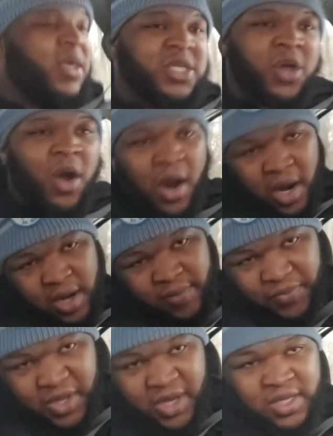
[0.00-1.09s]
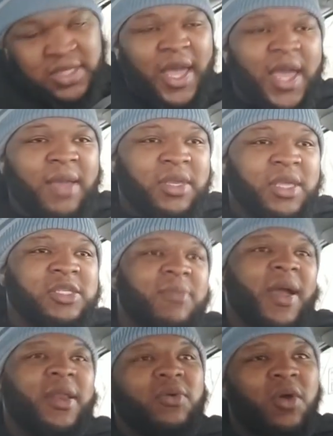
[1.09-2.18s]
it's hard in this game to get
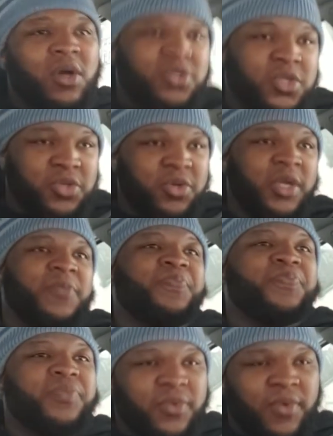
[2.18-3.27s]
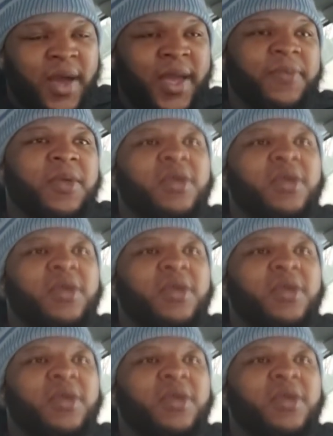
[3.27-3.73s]
somebody to cross the street, right?